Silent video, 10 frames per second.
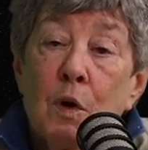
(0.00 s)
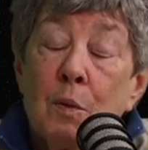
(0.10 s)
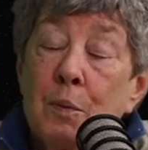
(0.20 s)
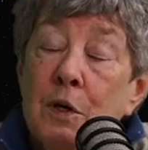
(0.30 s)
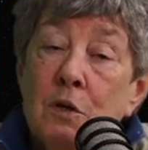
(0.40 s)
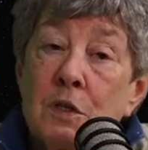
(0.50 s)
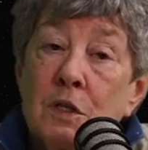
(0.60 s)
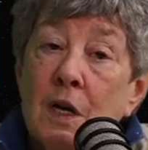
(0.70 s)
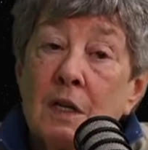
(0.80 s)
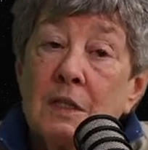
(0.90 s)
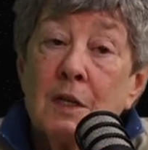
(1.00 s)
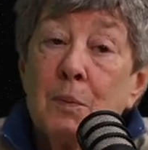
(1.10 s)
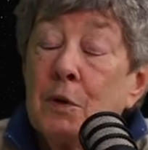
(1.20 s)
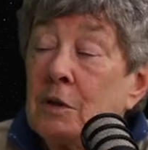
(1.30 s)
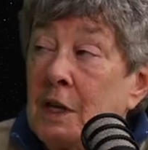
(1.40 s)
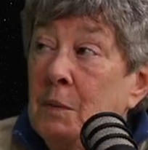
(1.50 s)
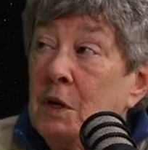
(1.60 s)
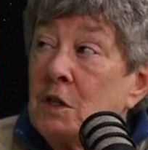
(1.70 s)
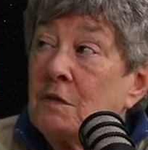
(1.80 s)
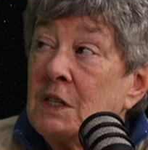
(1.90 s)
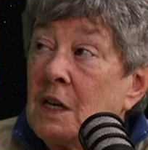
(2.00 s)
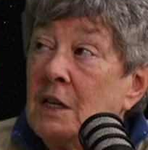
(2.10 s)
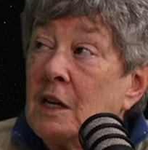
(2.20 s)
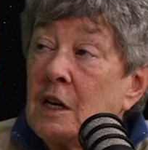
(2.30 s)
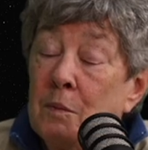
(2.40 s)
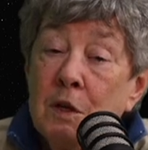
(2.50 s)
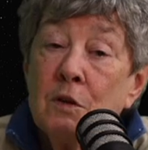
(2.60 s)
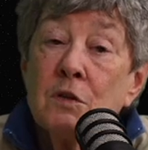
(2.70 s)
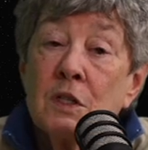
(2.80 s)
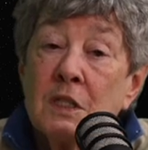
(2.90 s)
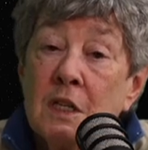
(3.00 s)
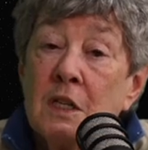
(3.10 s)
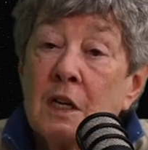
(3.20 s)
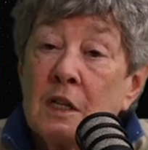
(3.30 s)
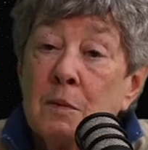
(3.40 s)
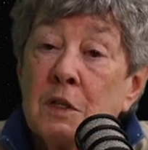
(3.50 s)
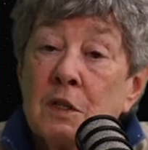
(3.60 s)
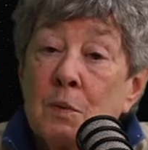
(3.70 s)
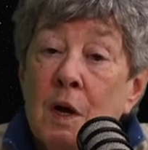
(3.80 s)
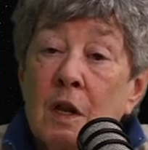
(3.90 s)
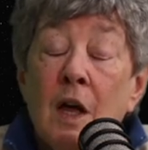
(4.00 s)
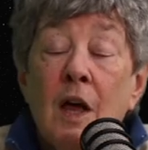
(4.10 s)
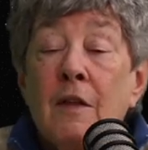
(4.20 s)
will produce a simple image of the sun that can be used to see the eclipse as well.